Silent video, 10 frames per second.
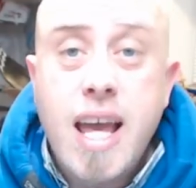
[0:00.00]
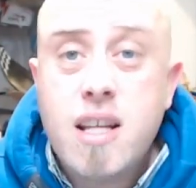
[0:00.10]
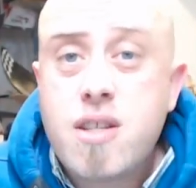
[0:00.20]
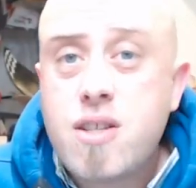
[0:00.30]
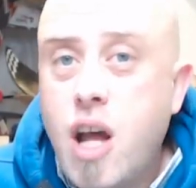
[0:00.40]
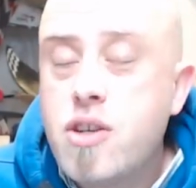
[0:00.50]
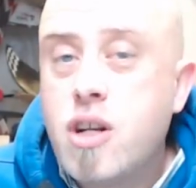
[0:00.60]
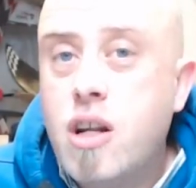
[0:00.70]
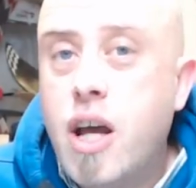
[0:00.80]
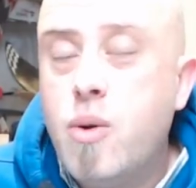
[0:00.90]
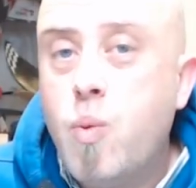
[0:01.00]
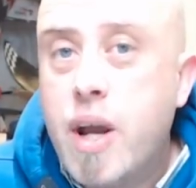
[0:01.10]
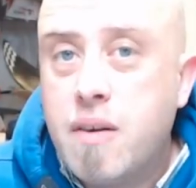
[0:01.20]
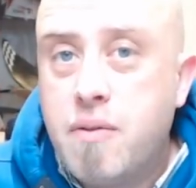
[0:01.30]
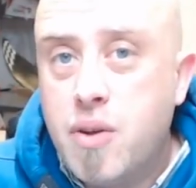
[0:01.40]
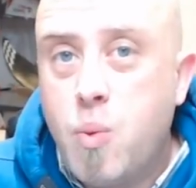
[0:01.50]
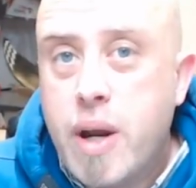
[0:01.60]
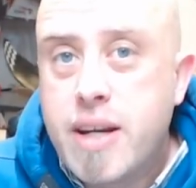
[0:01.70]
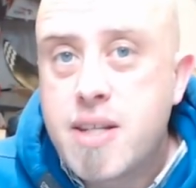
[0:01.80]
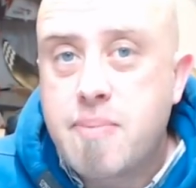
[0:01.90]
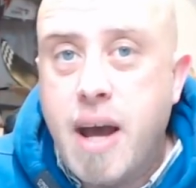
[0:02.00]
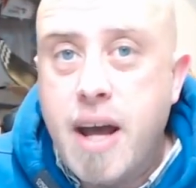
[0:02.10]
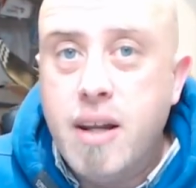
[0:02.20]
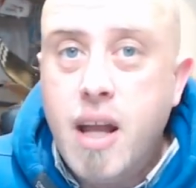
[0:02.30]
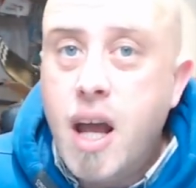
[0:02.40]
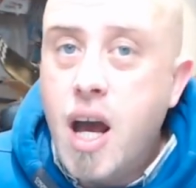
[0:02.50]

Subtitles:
it's such a light wing for the wingspan.